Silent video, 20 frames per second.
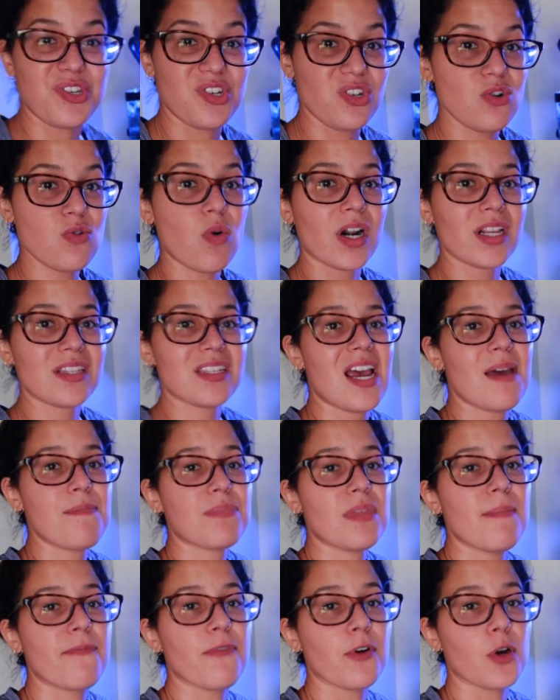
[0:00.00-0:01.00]
do want to
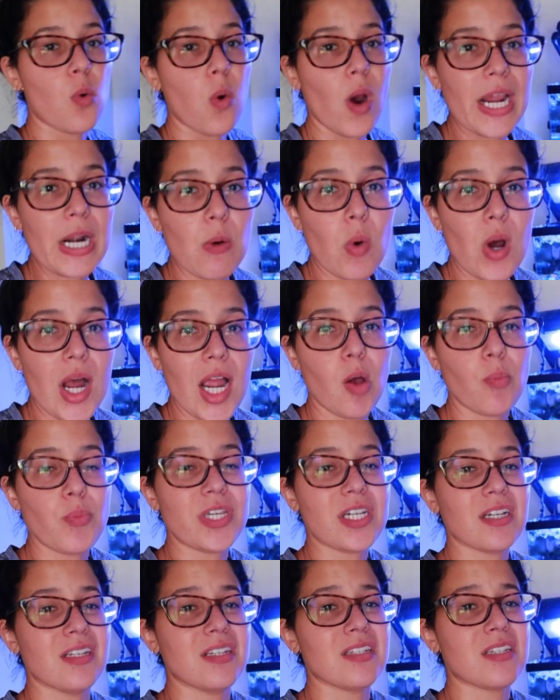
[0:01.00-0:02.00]
tempt them for quite a while
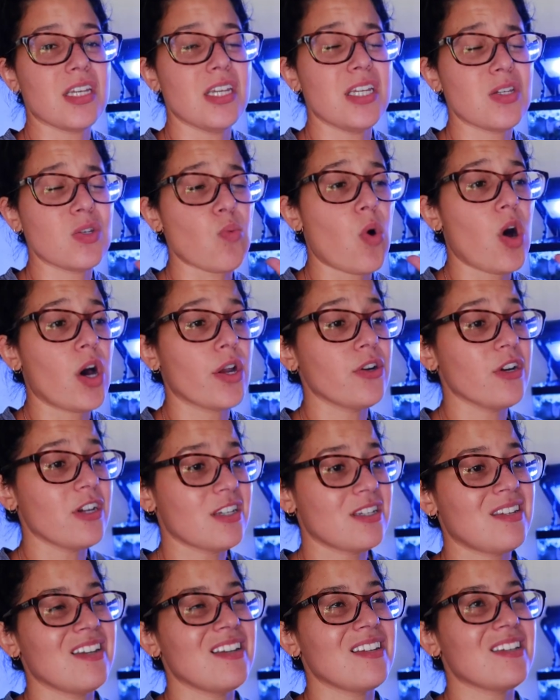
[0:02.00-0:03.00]
because his water
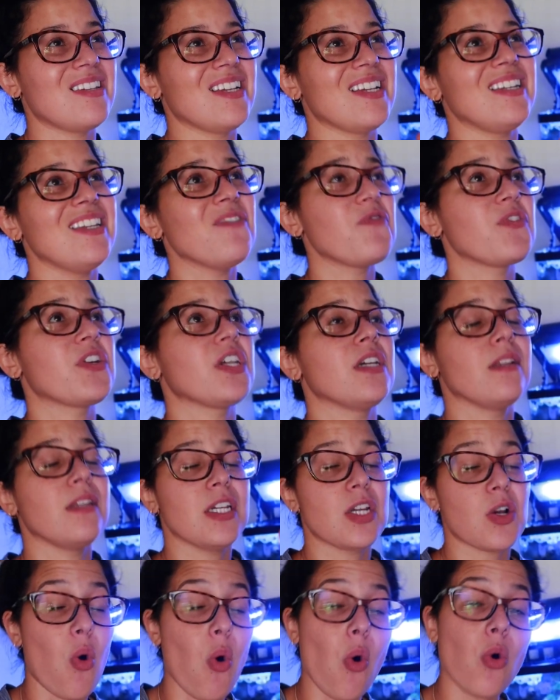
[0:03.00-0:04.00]
is
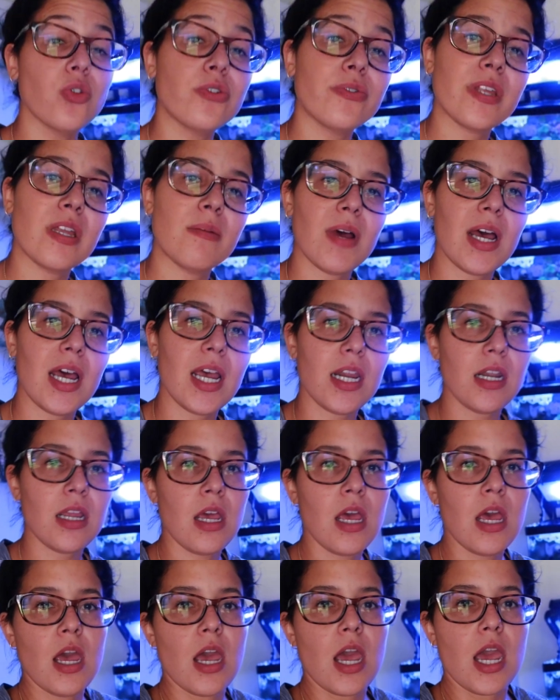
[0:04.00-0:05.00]
significantly colder than mine.
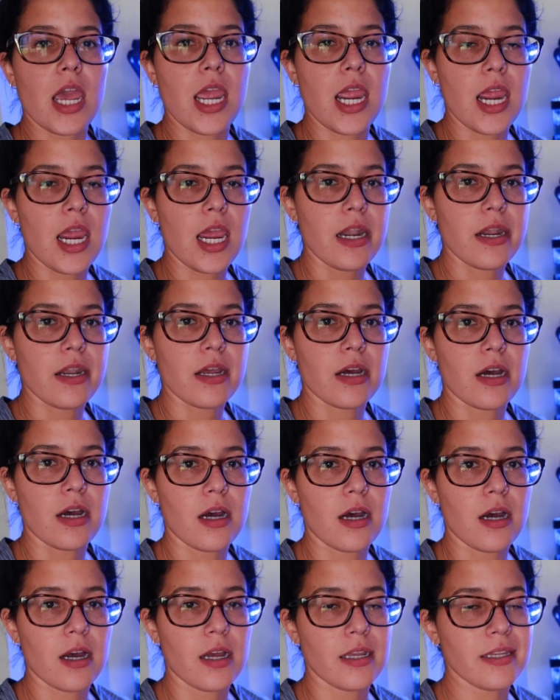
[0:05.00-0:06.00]
And
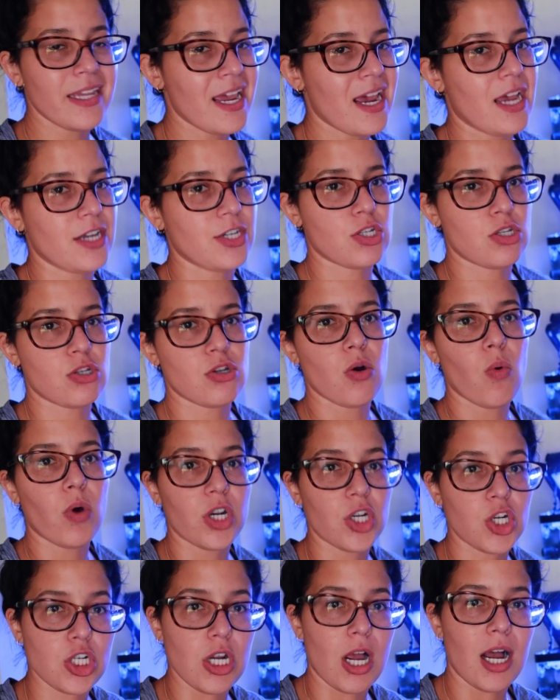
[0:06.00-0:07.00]
uh, yeah, I just don't
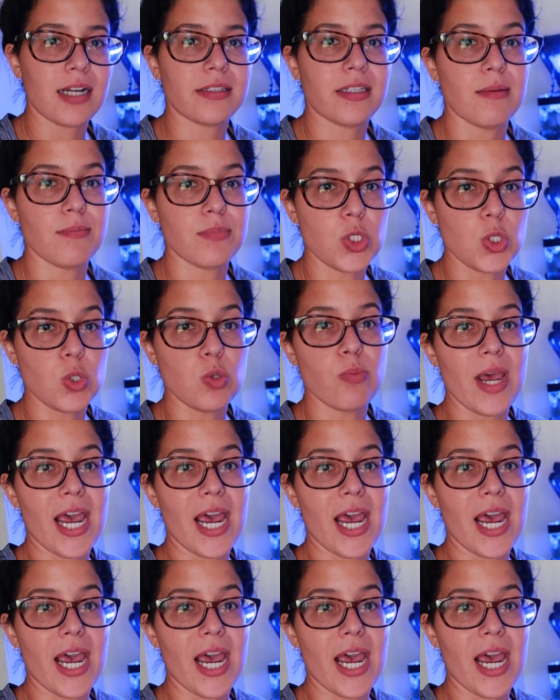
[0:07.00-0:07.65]
want to shock them too